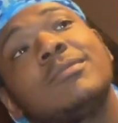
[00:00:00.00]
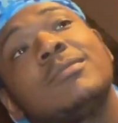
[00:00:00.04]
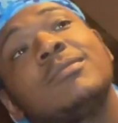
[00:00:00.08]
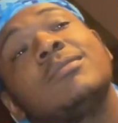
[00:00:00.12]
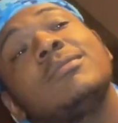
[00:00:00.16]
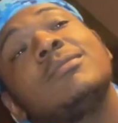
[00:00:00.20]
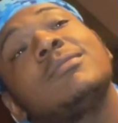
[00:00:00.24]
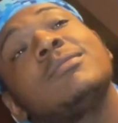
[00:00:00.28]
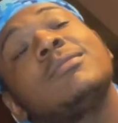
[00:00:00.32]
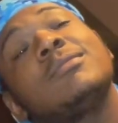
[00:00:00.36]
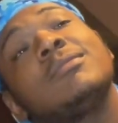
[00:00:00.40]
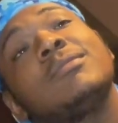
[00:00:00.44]

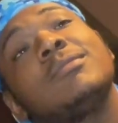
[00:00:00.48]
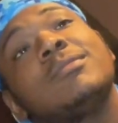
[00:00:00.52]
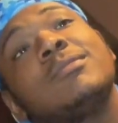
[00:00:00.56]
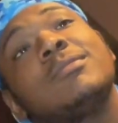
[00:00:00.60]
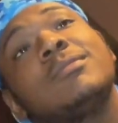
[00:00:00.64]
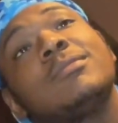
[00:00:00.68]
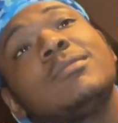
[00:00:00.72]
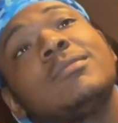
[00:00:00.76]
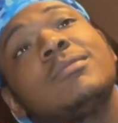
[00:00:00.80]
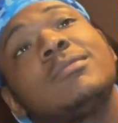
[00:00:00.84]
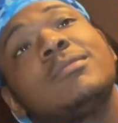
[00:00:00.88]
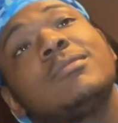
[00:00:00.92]

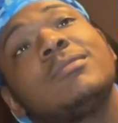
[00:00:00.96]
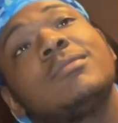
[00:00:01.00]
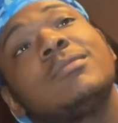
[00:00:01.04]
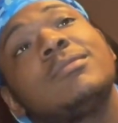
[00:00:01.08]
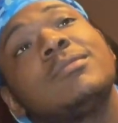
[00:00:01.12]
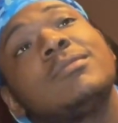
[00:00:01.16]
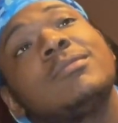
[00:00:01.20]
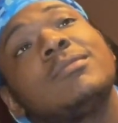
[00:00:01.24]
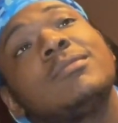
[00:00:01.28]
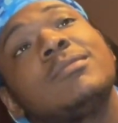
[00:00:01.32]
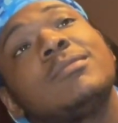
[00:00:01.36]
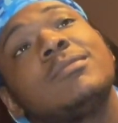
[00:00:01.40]

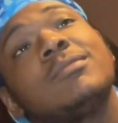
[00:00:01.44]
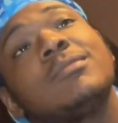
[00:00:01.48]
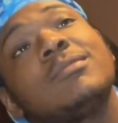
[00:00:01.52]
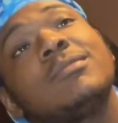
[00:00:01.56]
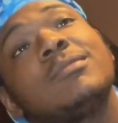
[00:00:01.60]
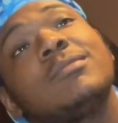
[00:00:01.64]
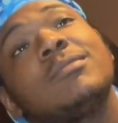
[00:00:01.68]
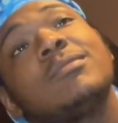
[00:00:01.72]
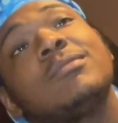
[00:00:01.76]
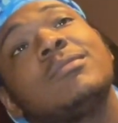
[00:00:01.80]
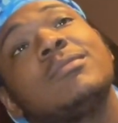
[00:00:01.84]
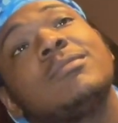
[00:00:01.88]

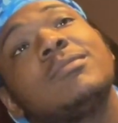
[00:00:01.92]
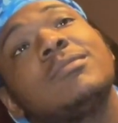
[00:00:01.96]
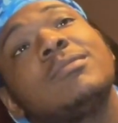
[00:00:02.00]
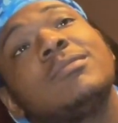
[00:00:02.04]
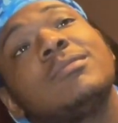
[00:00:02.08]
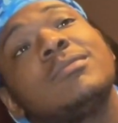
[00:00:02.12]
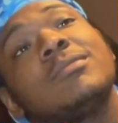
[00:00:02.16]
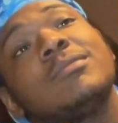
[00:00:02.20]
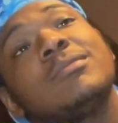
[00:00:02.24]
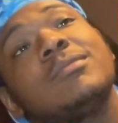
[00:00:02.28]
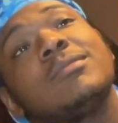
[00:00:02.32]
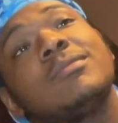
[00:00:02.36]

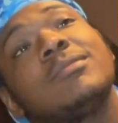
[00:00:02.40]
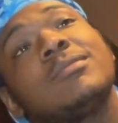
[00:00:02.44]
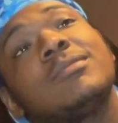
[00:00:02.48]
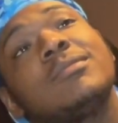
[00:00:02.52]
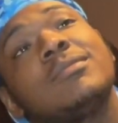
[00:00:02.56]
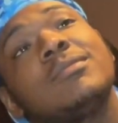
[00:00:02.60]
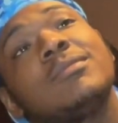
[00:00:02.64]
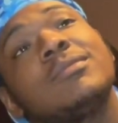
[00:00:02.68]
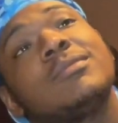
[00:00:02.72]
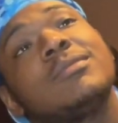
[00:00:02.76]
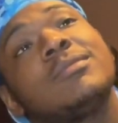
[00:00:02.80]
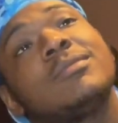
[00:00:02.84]

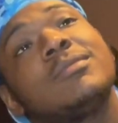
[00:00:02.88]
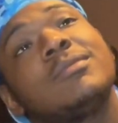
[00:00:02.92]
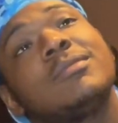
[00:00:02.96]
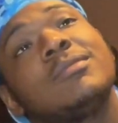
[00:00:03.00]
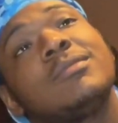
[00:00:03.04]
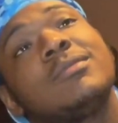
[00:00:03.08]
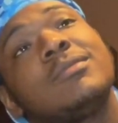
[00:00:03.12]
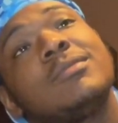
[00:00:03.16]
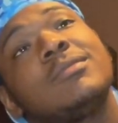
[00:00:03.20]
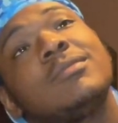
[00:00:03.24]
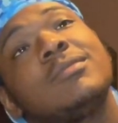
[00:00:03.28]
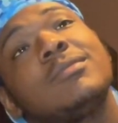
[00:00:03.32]

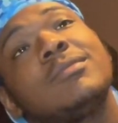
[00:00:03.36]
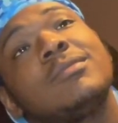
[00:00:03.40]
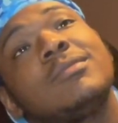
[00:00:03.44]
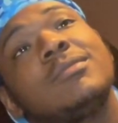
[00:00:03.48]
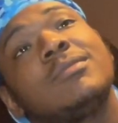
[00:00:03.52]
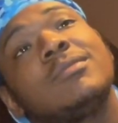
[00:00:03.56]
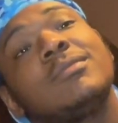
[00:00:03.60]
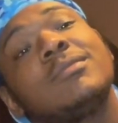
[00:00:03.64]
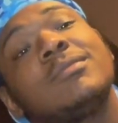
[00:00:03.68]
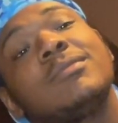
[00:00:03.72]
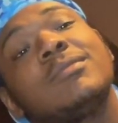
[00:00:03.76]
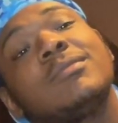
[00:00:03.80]

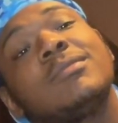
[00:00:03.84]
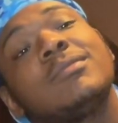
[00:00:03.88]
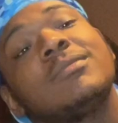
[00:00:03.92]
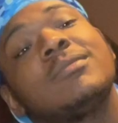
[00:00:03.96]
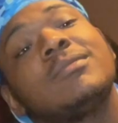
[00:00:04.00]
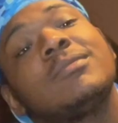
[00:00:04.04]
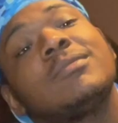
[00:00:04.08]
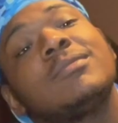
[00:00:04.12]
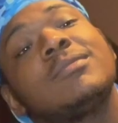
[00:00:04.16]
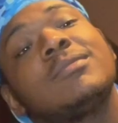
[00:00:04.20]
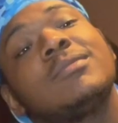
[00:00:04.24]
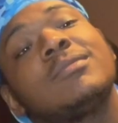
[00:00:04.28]

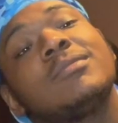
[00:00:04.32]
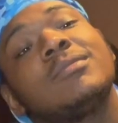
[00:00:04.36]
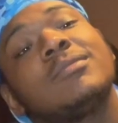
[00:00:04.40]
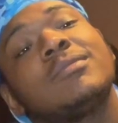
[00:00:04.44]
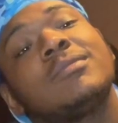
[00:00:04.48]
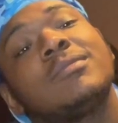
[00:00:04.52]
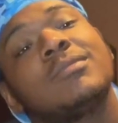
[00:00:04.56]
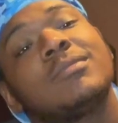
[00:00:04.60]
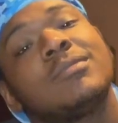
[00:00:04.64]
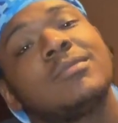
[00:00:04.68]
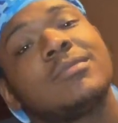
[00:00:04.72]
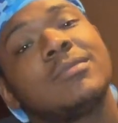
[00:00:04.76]

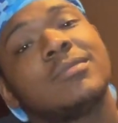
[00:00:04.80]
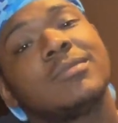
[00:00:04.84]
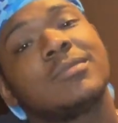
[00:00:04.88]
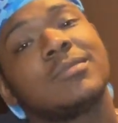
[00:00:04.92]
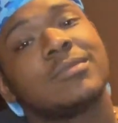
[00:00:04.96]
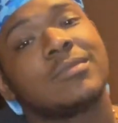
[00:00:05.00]
No words are spoken by the person on screen.